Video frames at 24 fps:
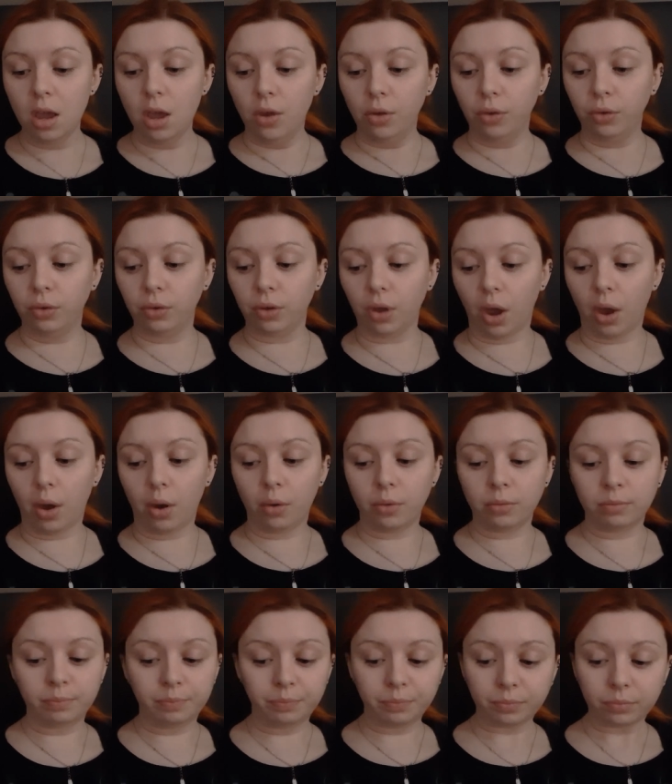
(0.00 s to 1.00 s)
So
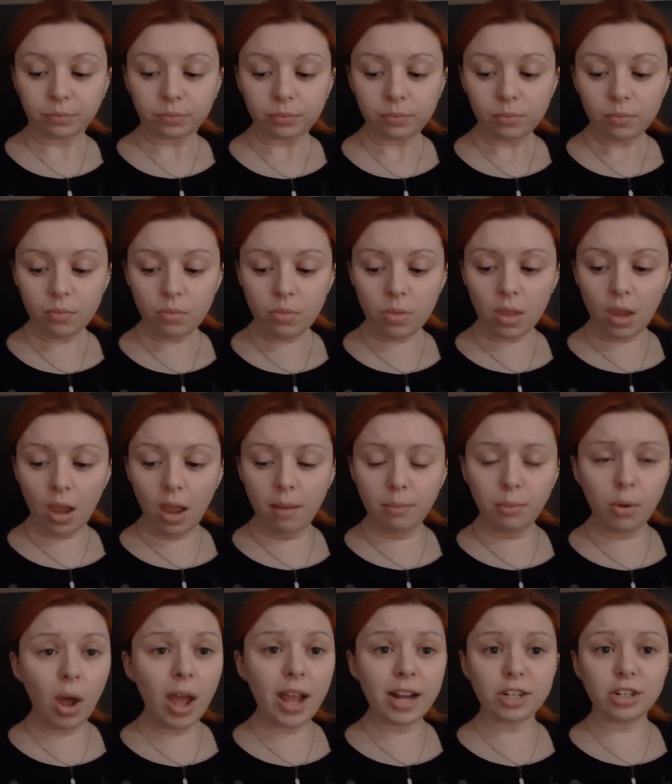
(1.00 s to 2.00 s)
I'm
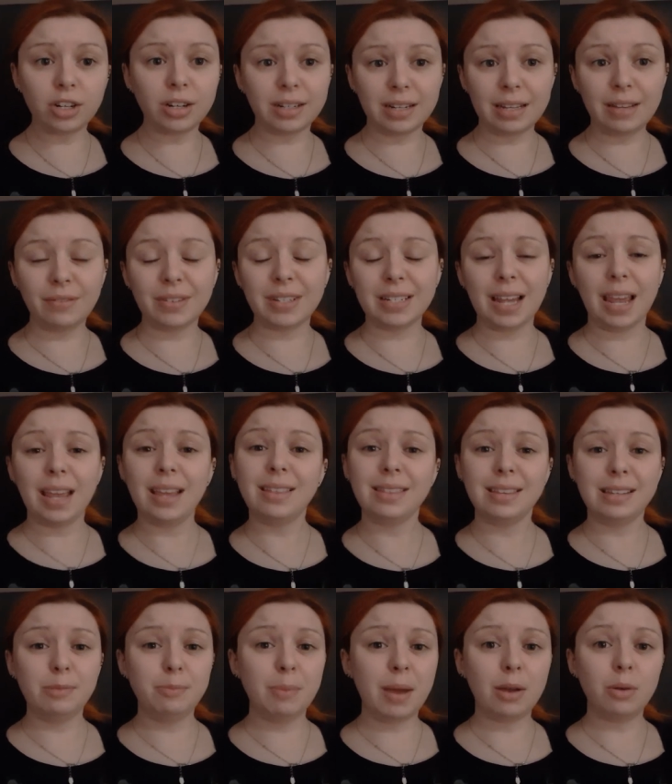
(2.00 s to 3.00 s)
not actually going to even take
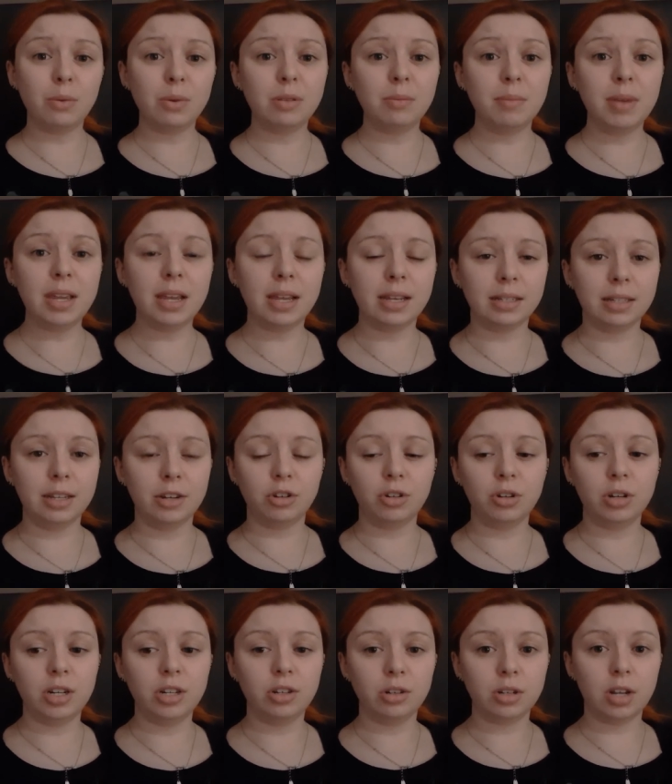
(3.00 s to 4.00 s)
this bag with me. It's
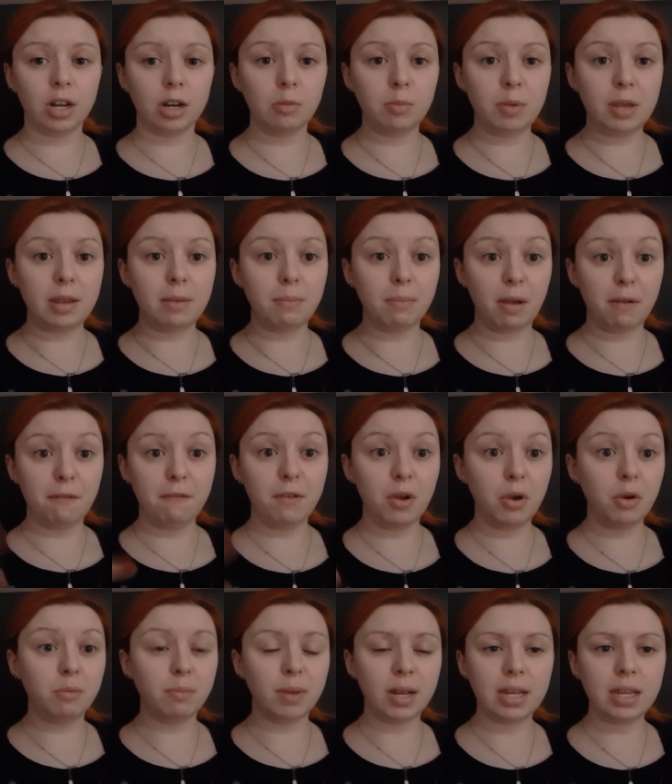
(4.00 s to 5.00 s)
literally just going to be my
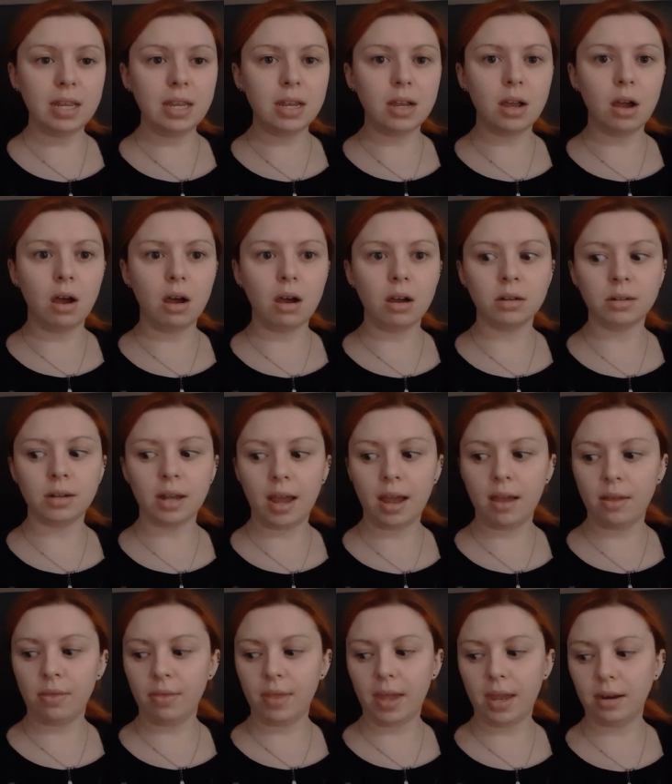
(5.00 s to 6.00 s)
phone, my key card,
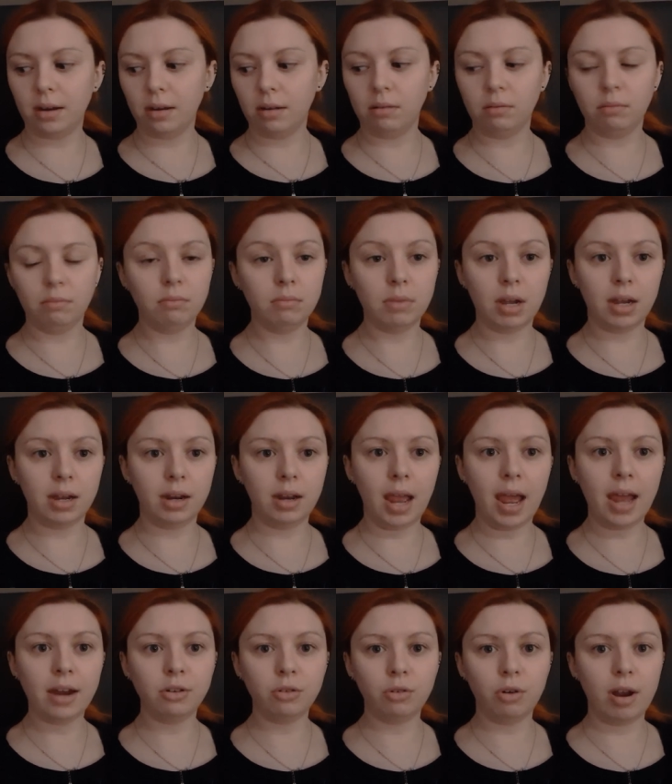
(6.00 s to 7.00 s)
and then my
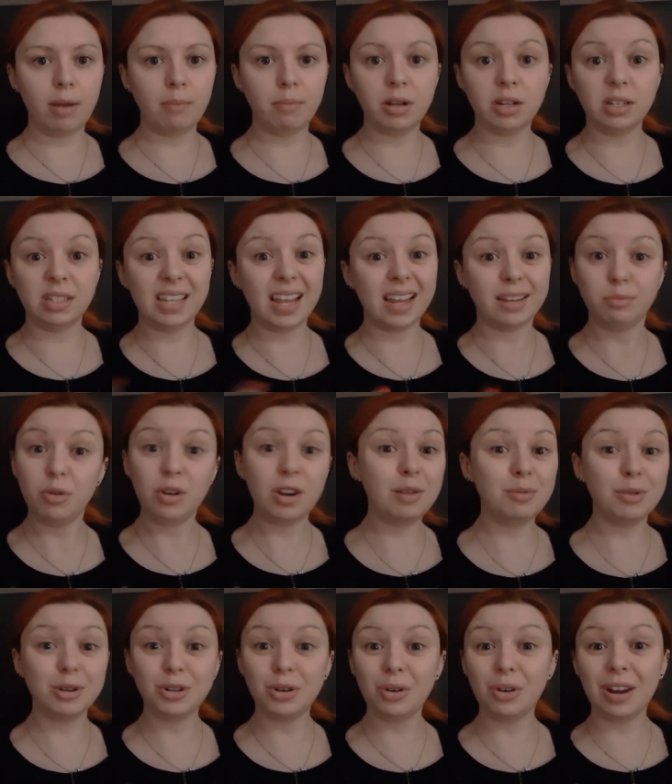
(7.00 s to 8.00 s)
hand grip, because that's pretty
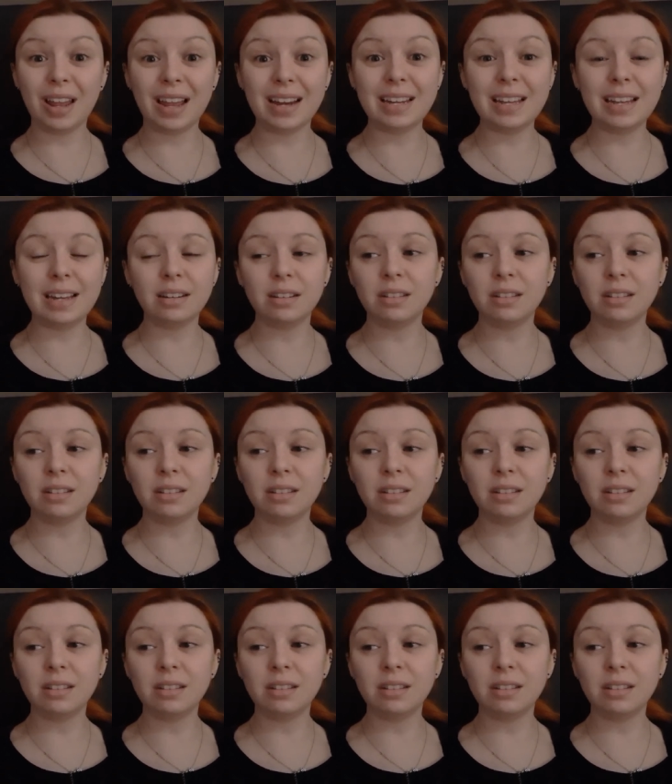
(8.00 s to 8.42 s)
much all I need.